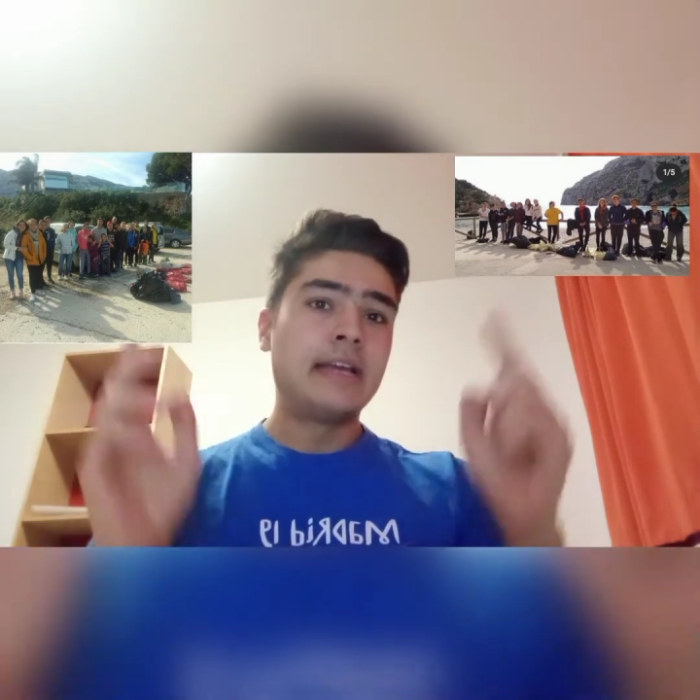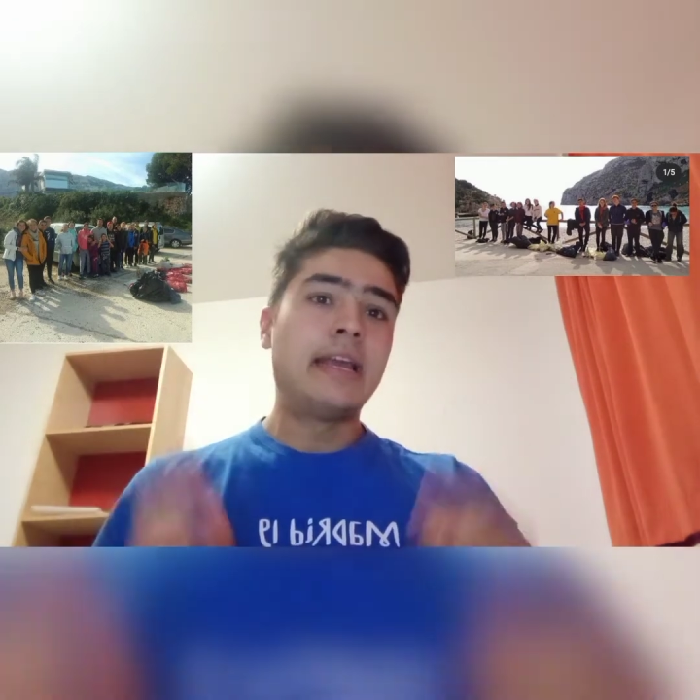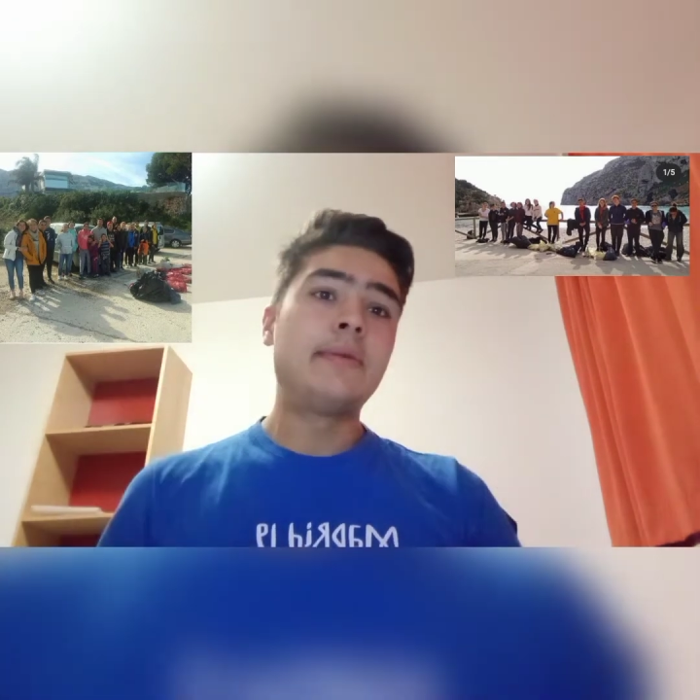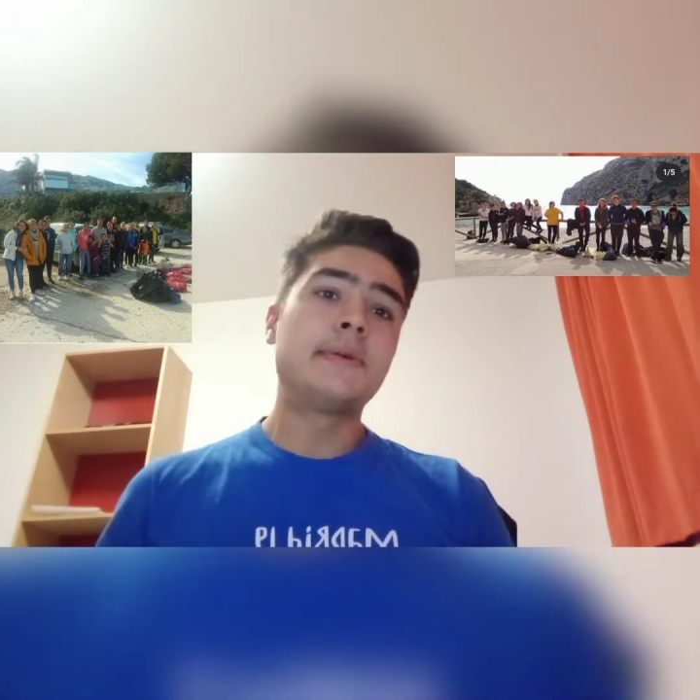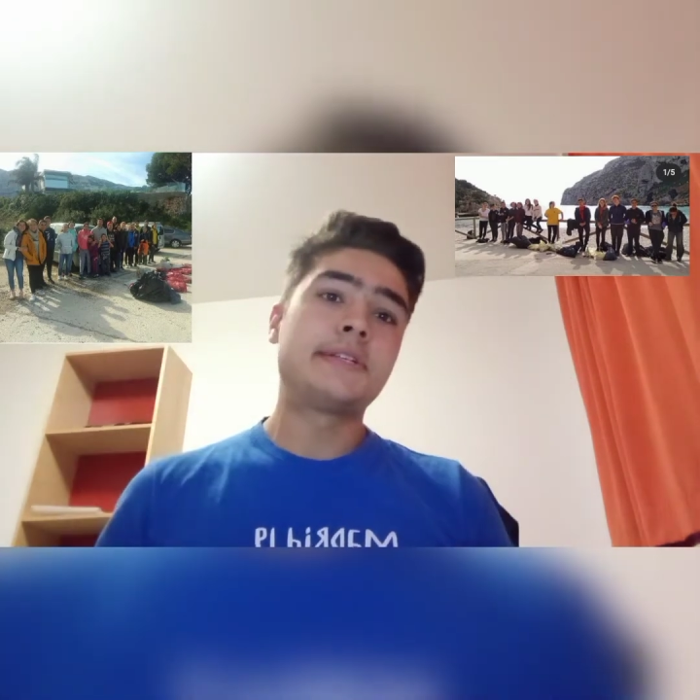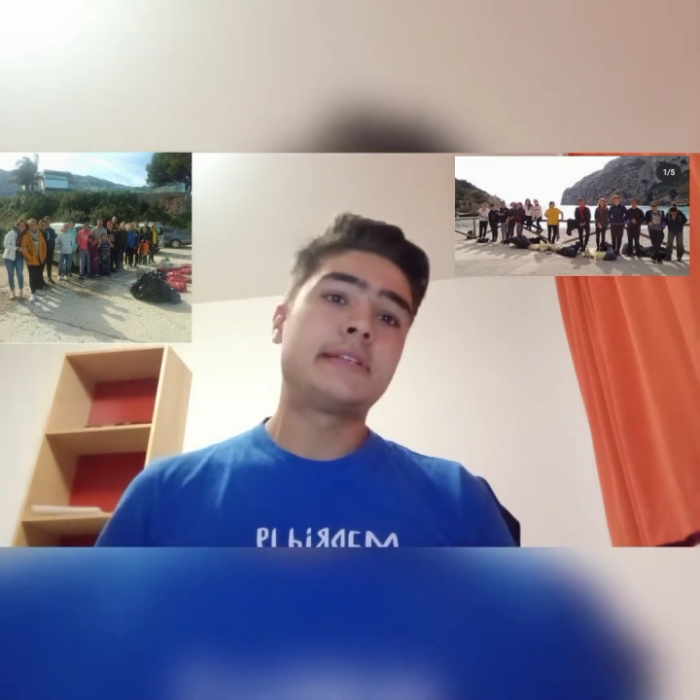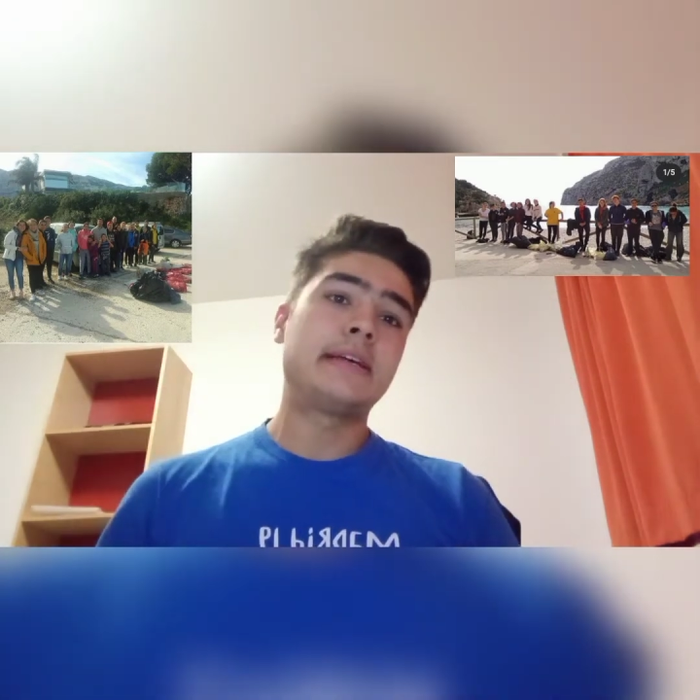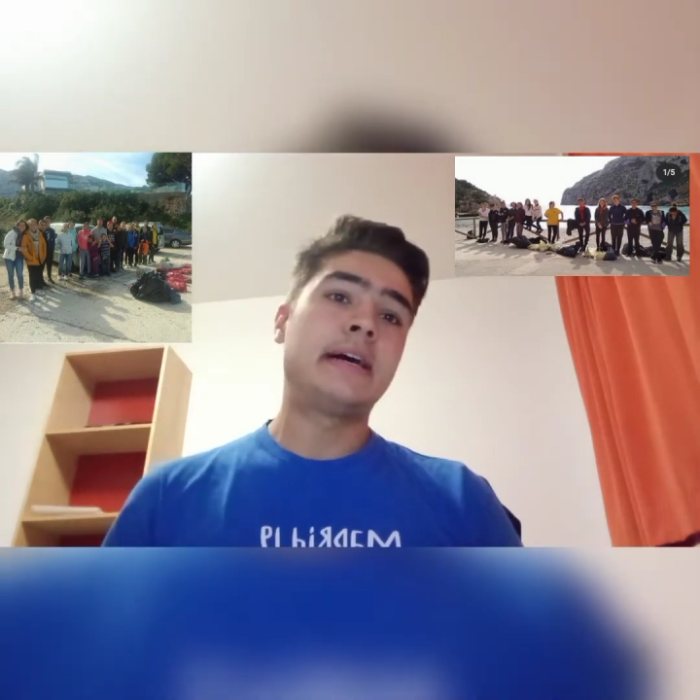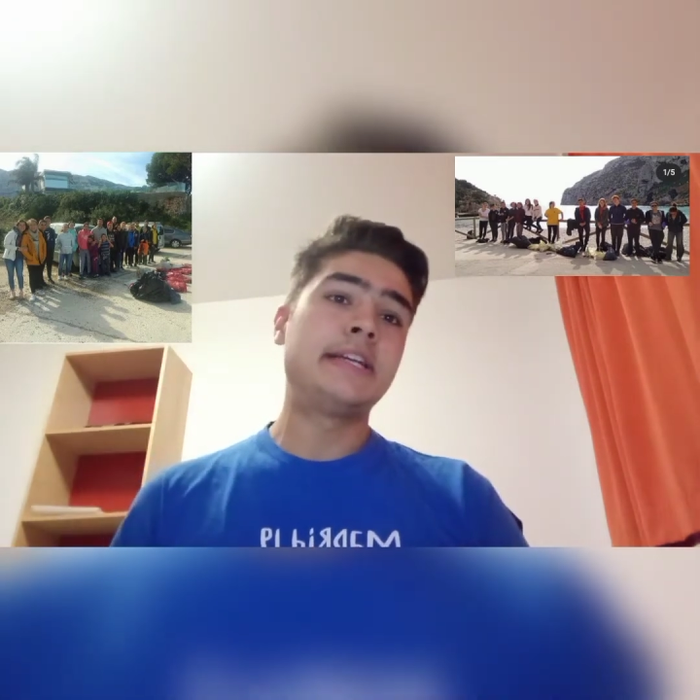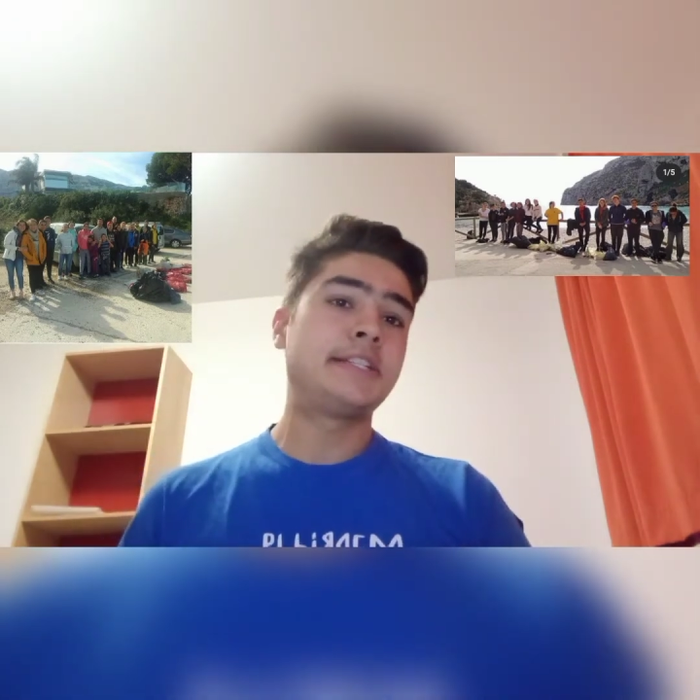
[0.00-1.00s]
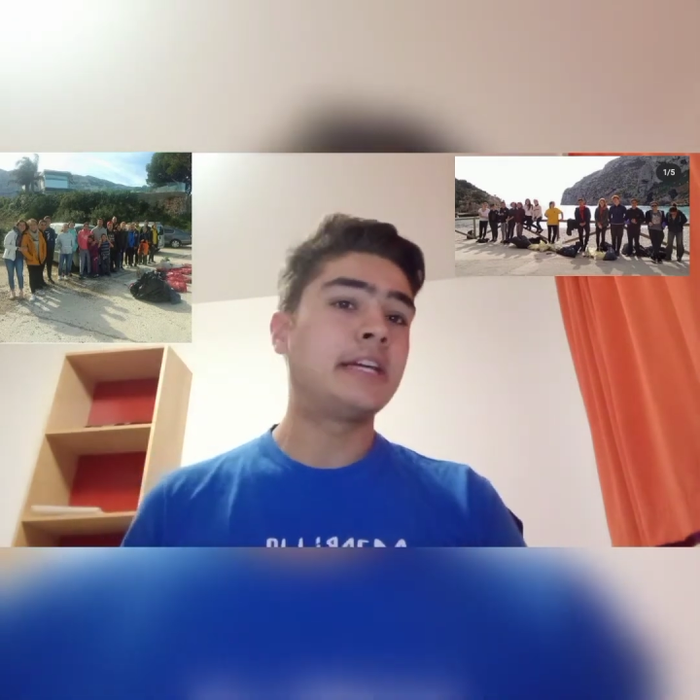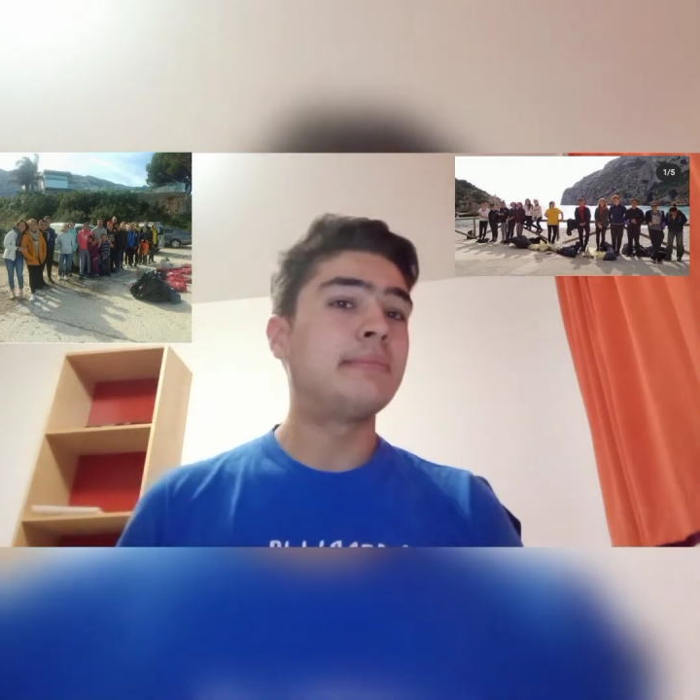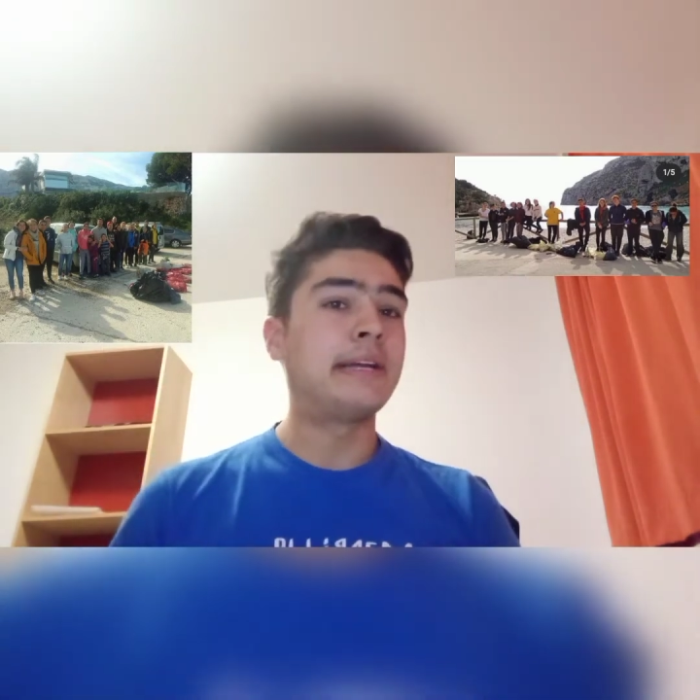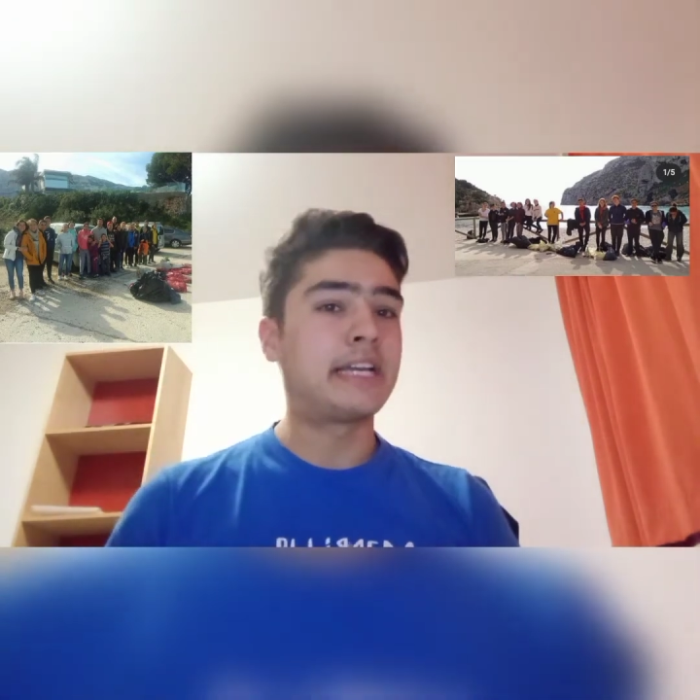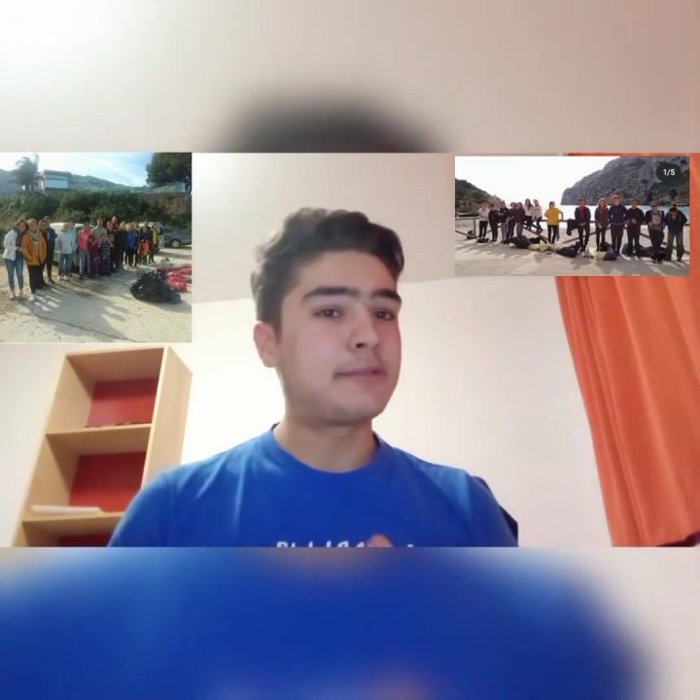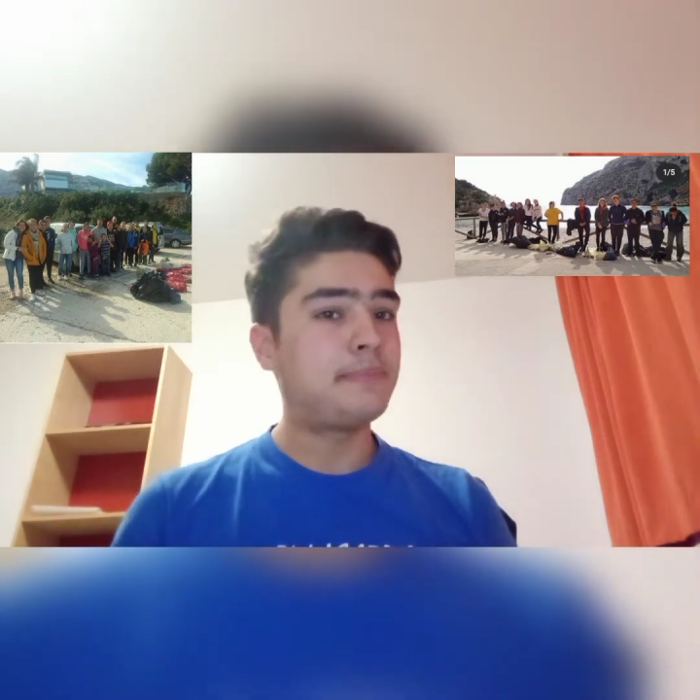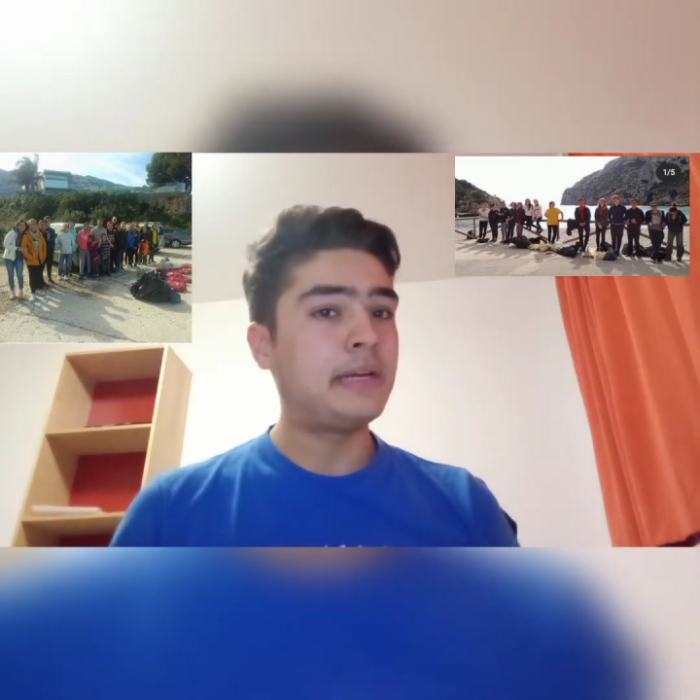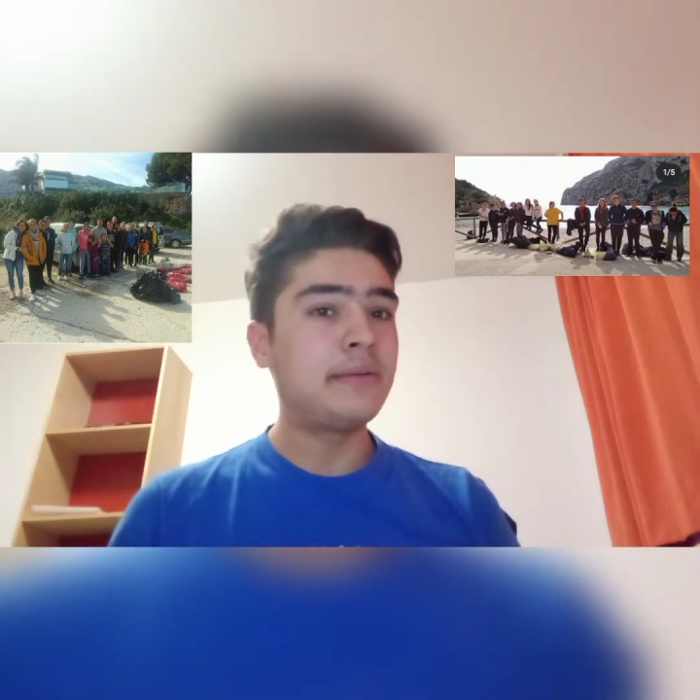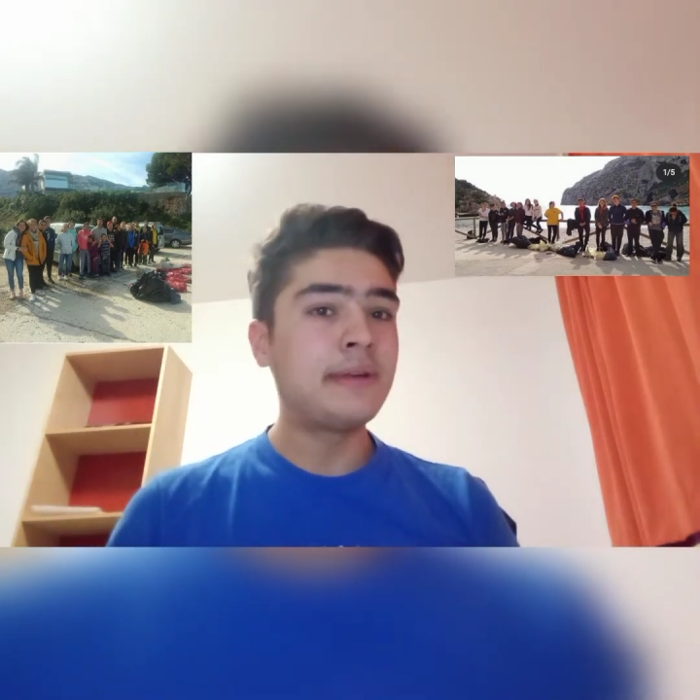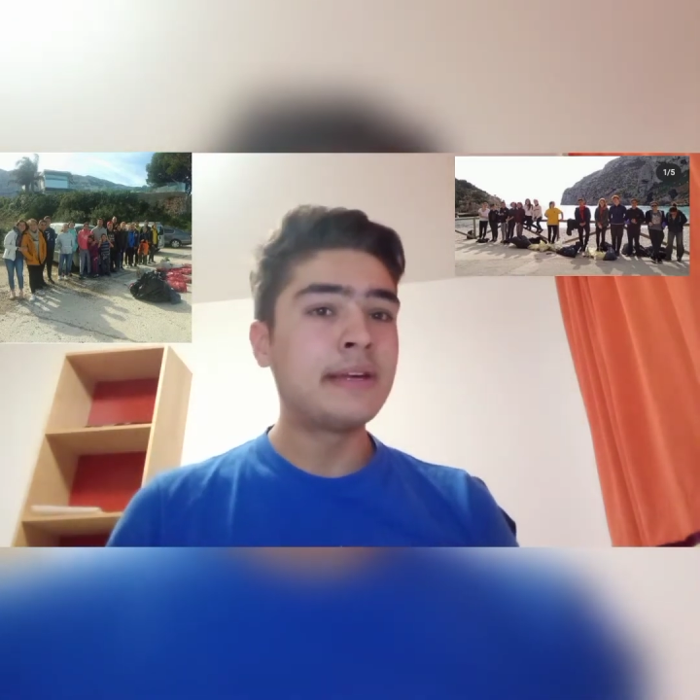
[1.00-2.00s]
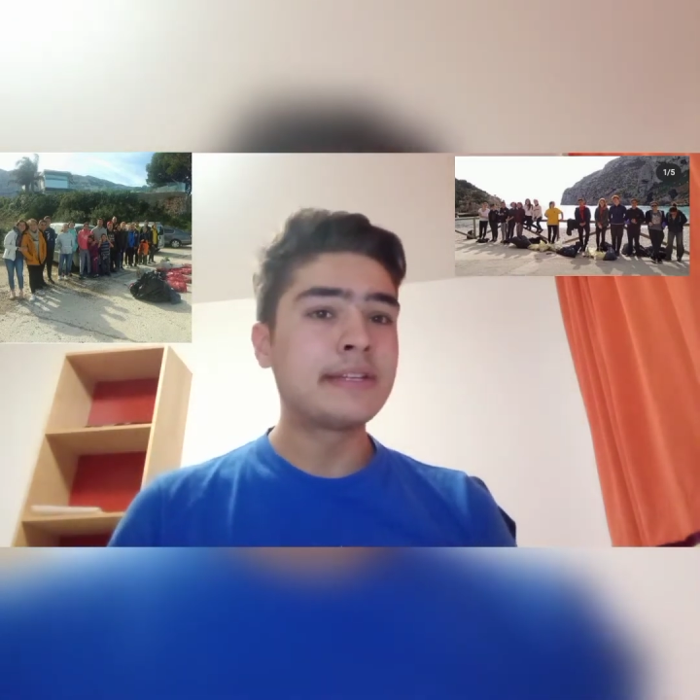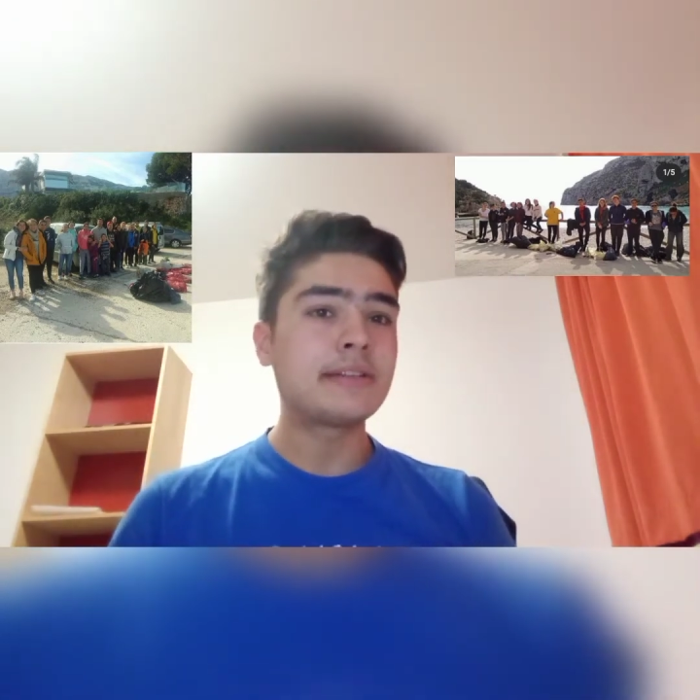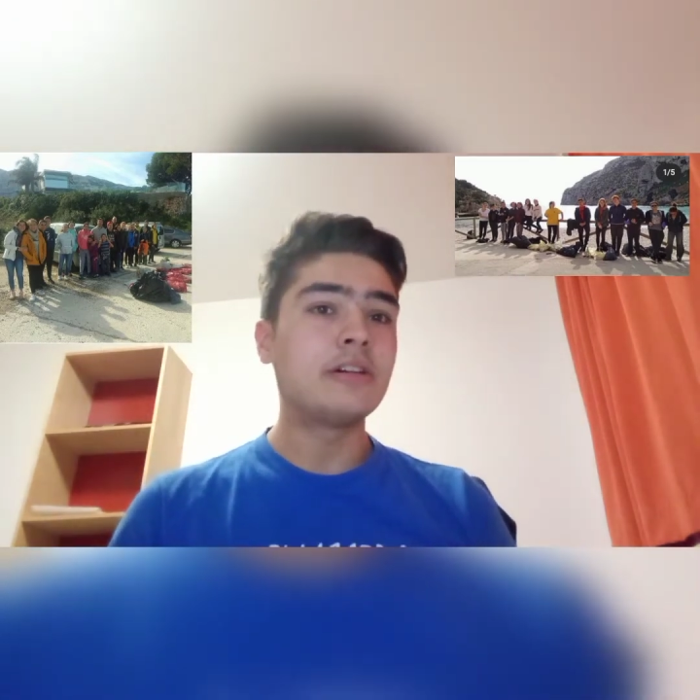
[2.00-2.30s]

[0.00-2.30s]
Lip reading: in which I share my experience